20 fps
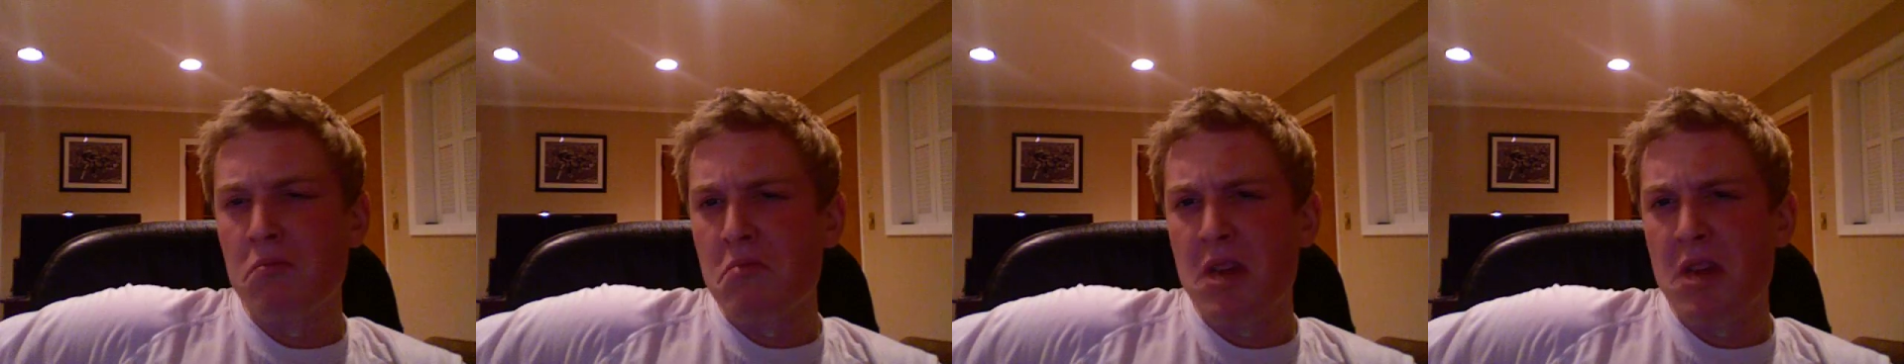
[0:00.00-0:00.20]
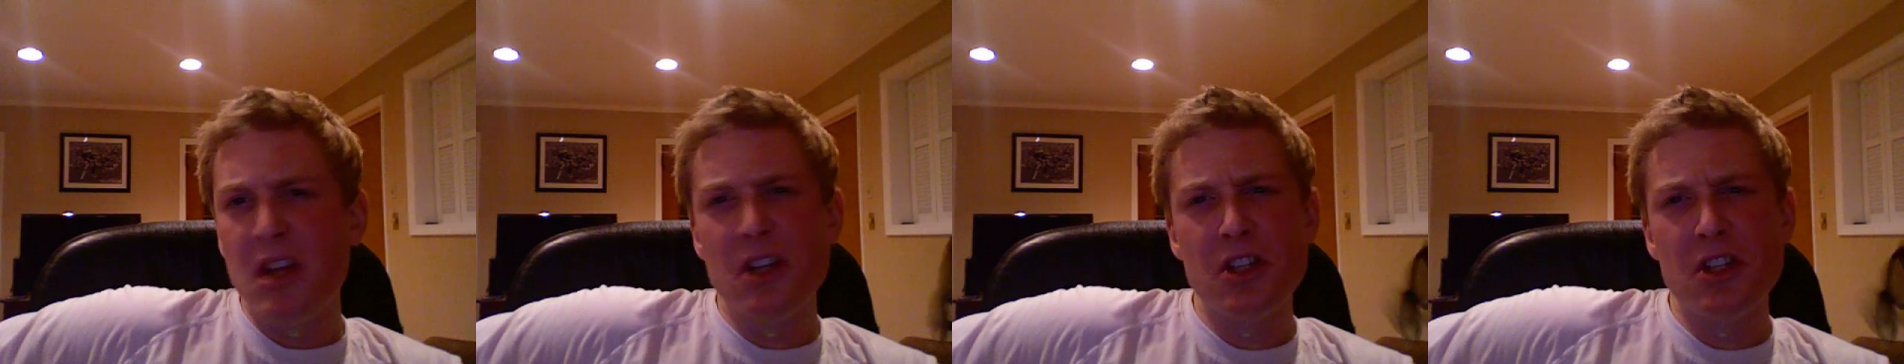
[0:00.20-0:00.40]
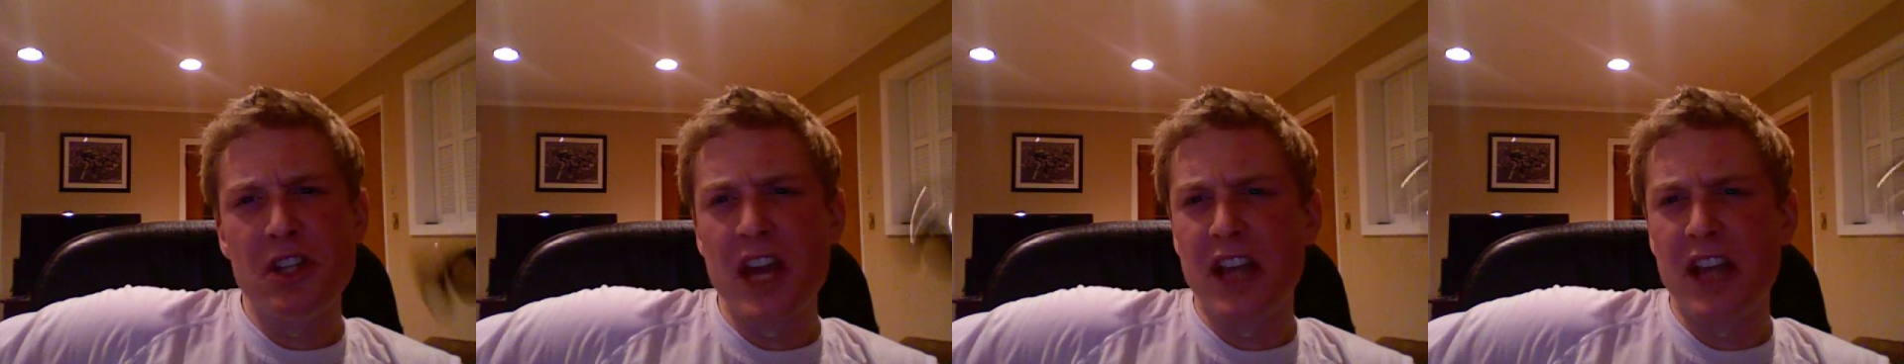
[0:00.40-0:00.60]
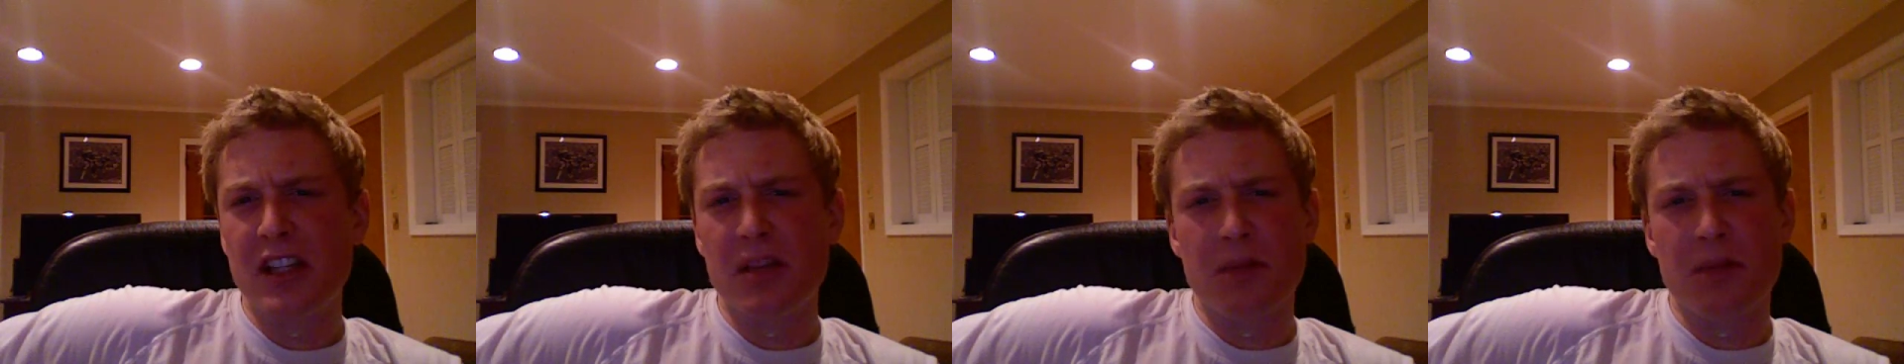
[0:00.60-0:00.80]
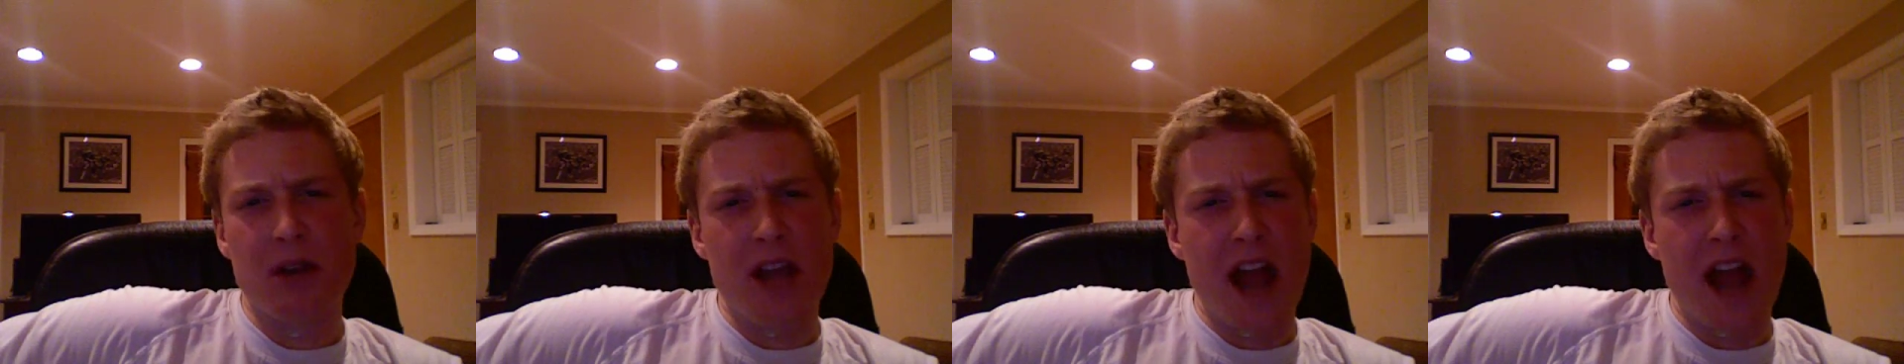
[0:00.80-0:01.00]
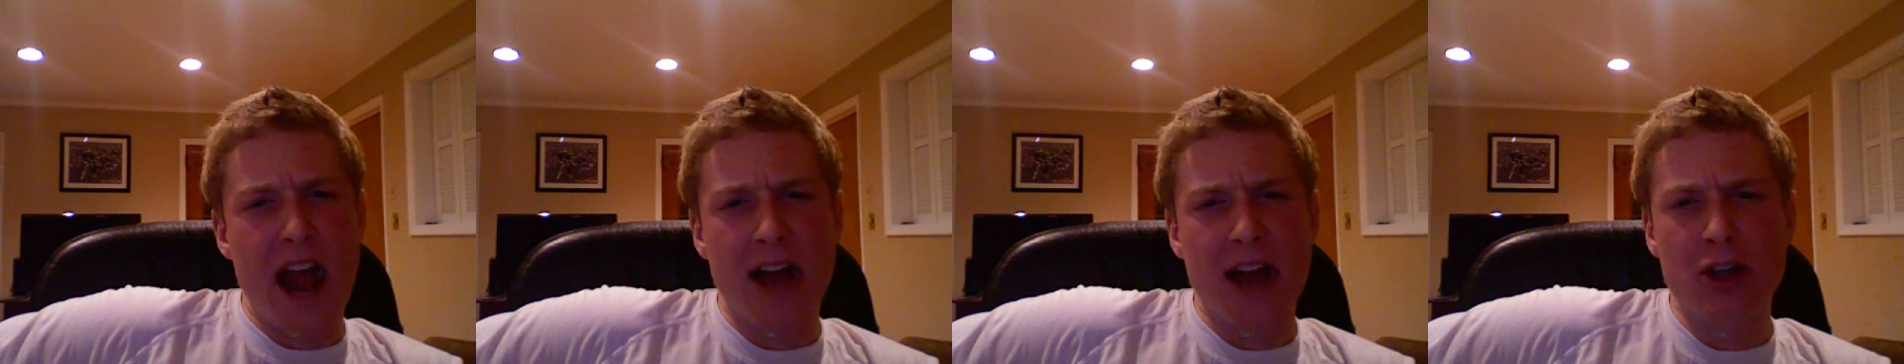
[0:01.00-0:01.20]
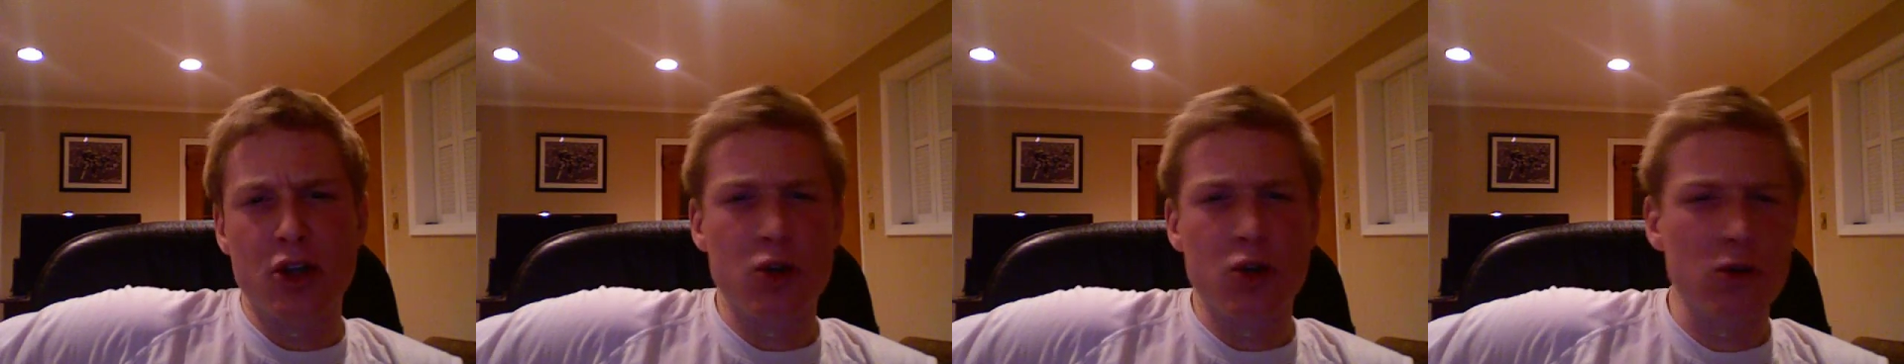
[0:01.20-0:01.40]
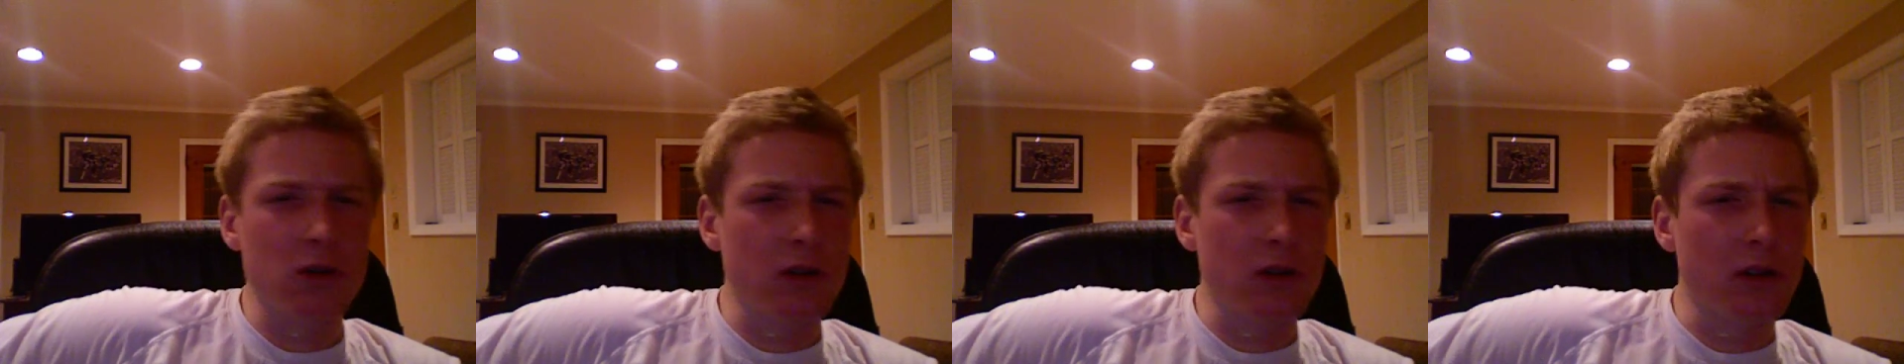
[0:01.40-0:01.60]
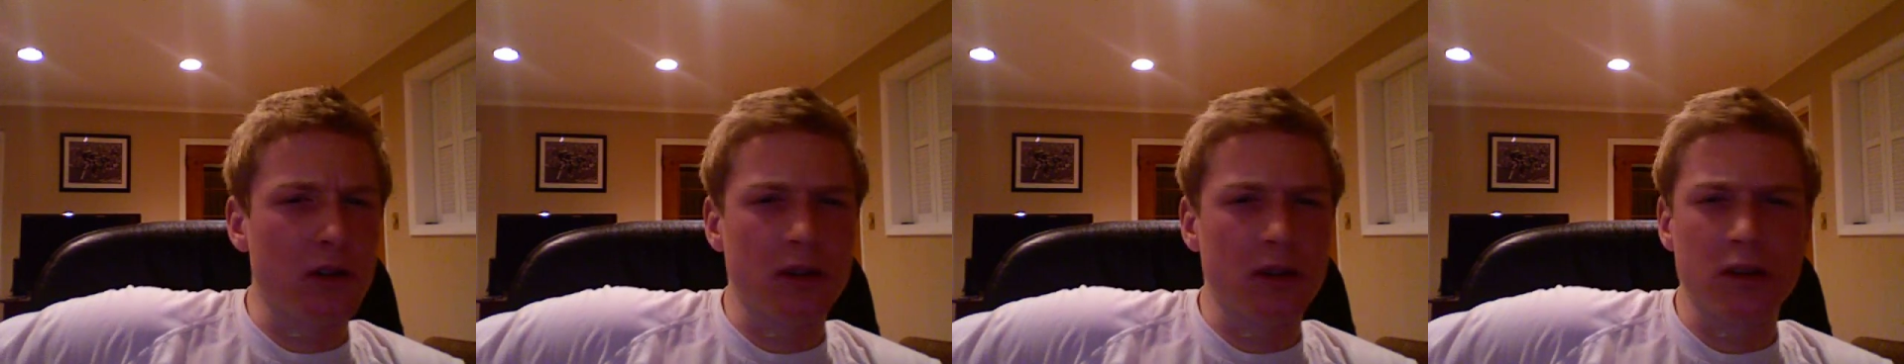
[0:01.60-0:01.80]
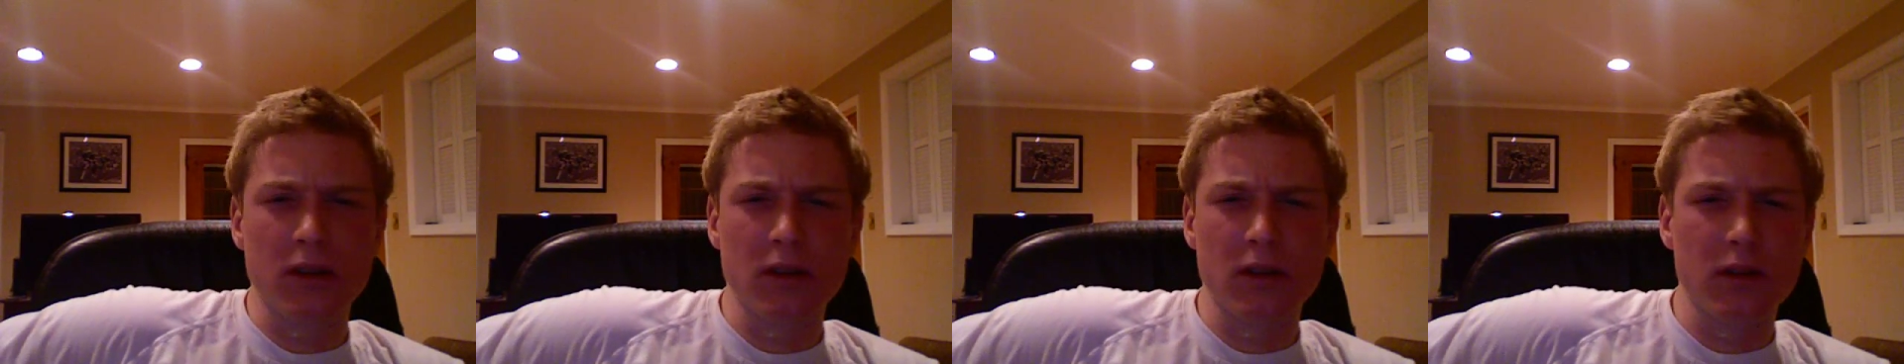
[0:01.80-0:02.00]
he just takes up a
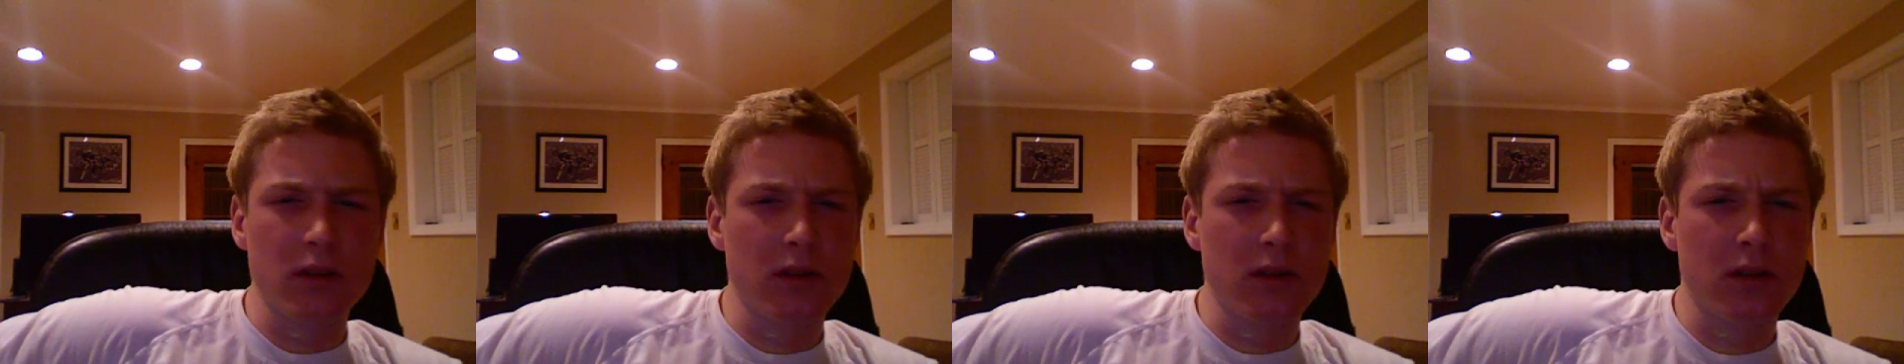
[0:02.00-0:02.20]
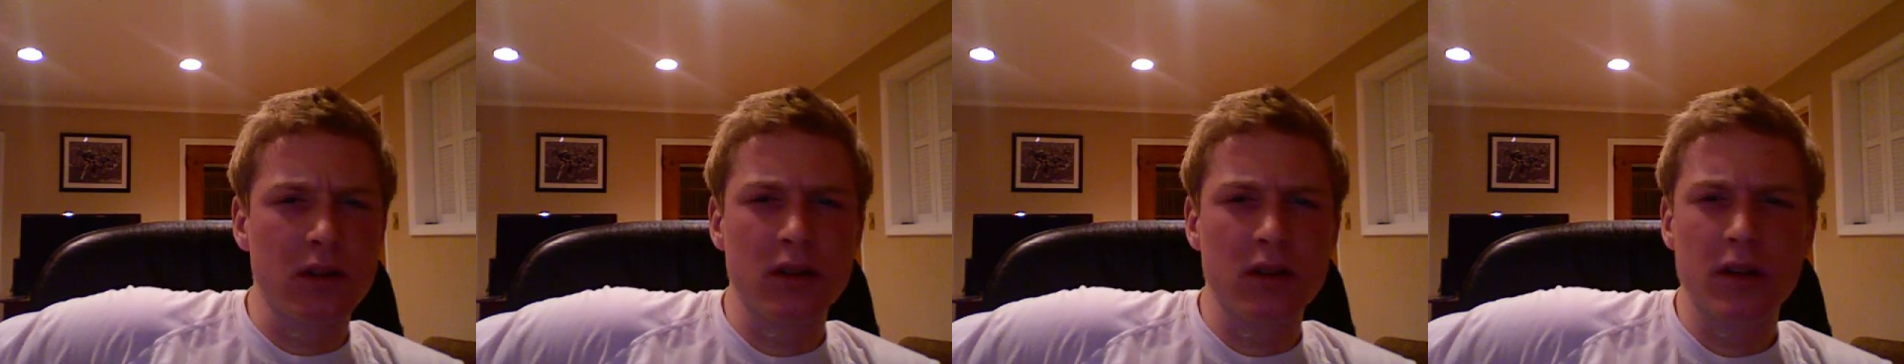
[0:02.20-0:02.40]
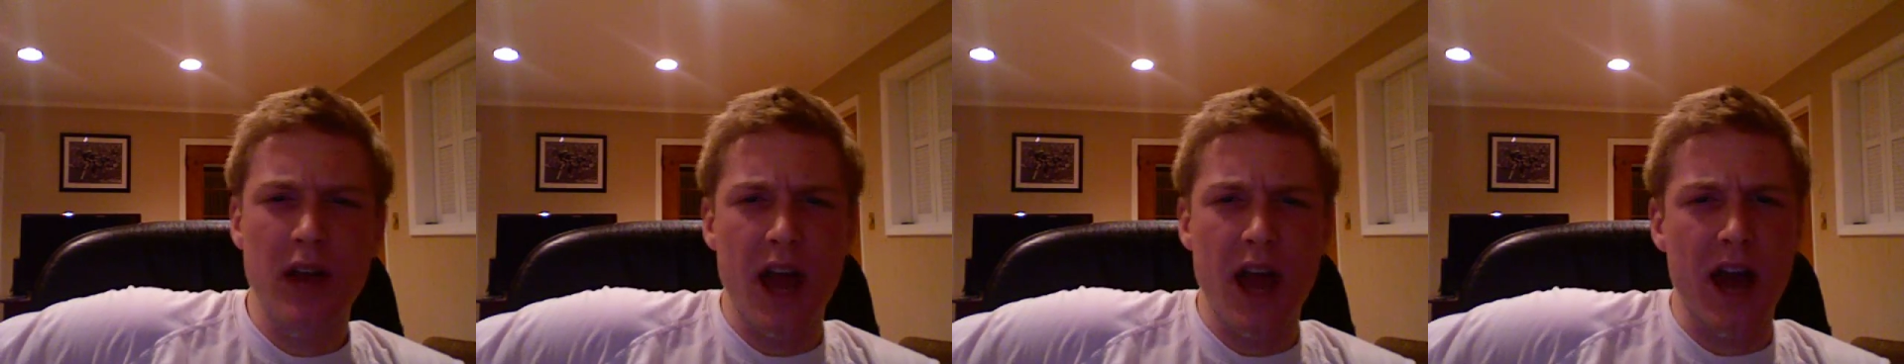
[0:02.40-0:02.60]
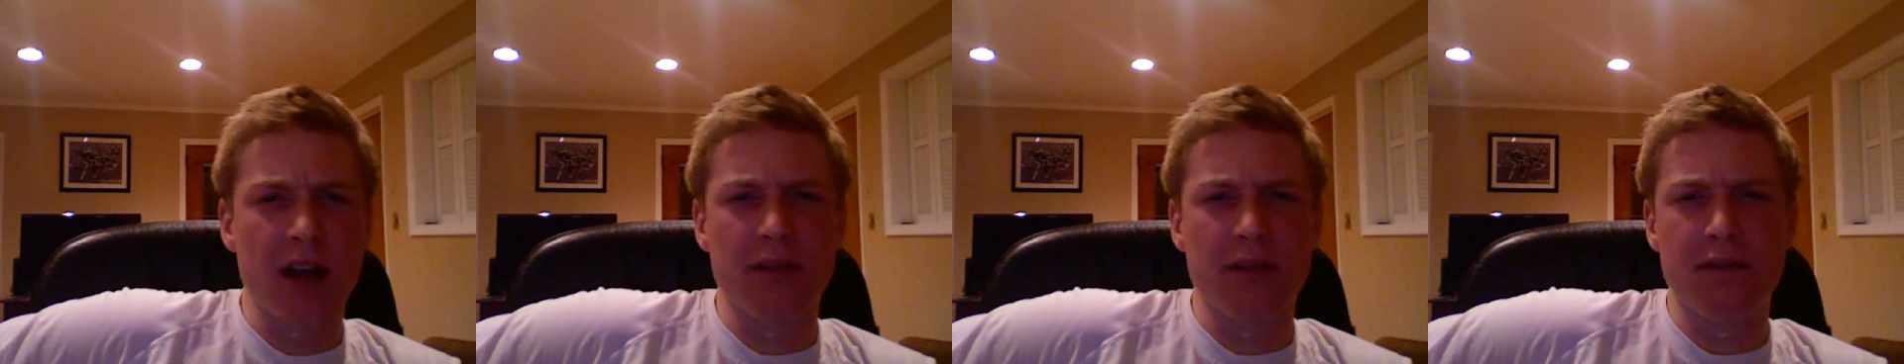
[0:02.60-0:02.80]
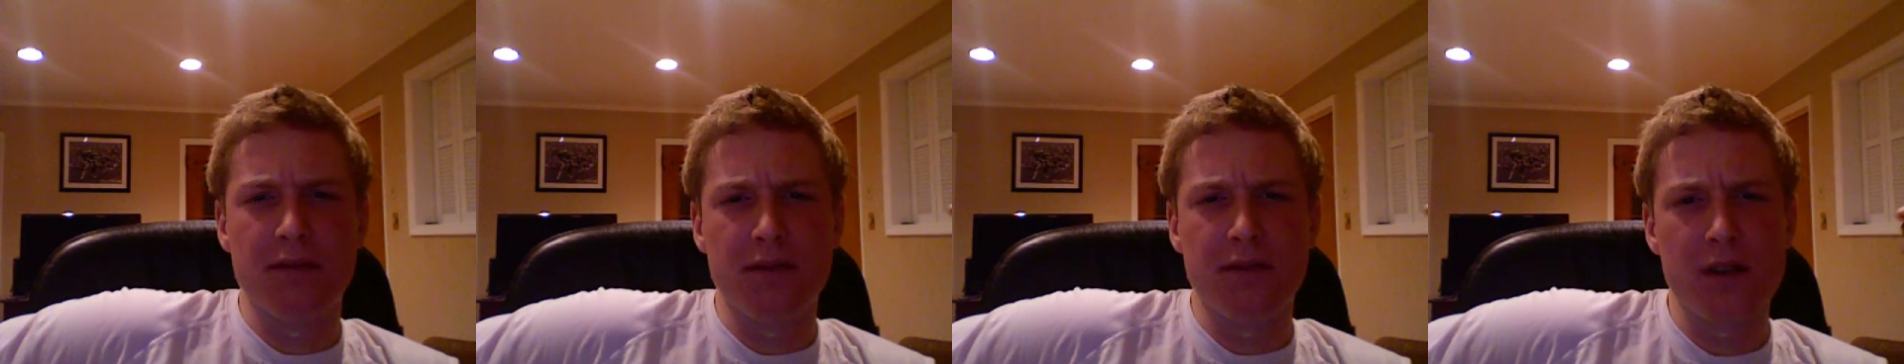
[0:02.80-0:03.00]
natural kind of